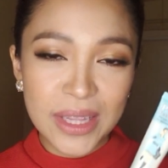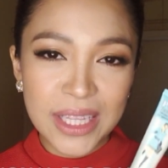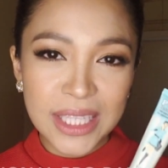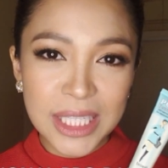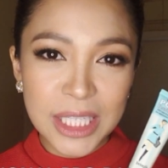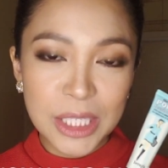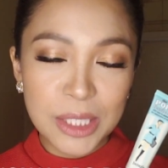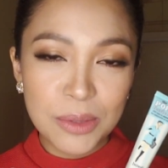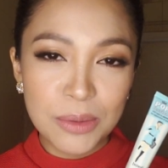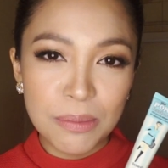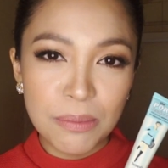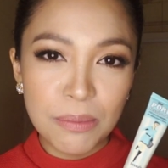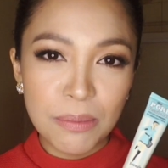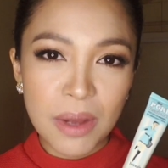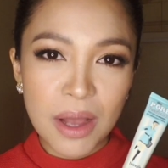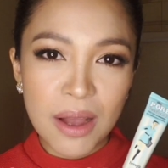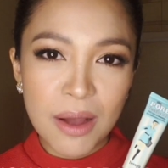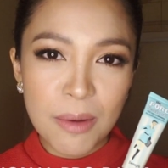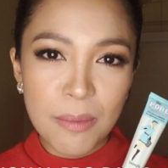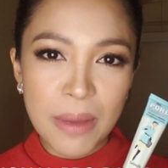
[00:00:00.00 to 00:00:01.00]
This is
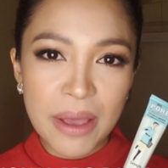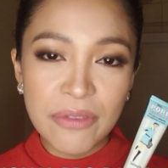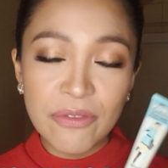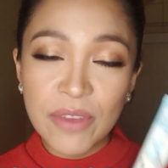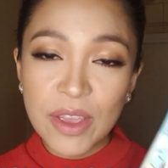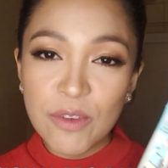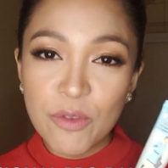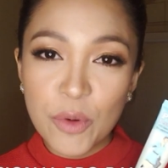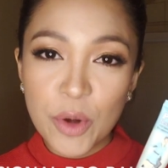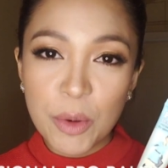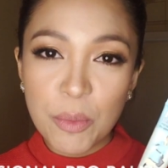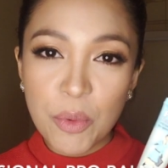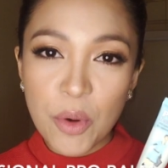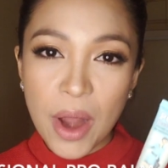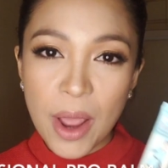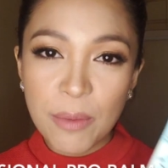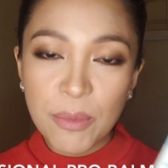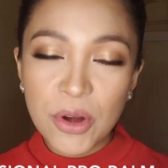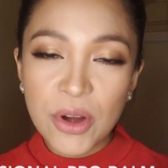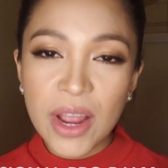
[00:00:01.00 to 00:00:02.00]
my favorite
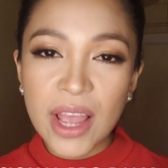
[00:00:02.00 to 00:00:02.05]
primer,